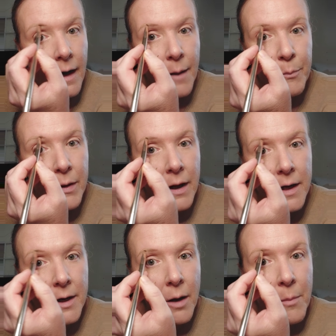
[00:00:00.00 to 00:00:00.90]
I
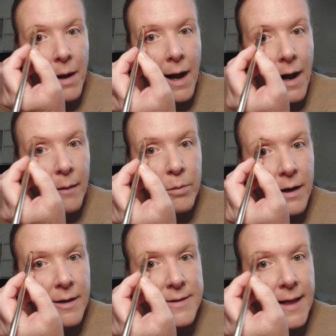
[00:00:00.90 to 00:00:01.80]
plucked all my
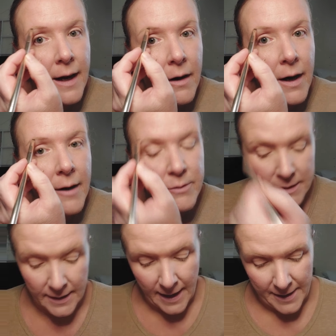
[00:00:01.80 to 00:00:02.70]
eyebrows out. I
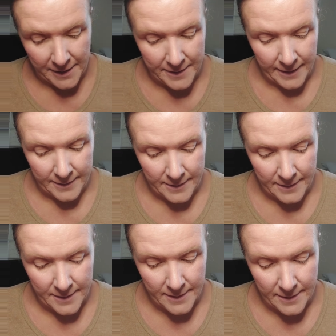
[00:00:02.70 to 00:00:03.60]
got
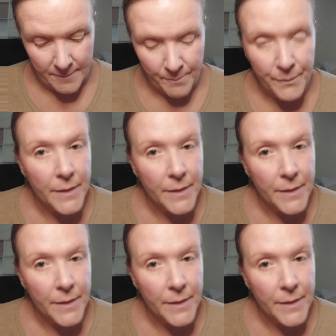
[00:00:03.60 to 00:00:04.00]
addicted to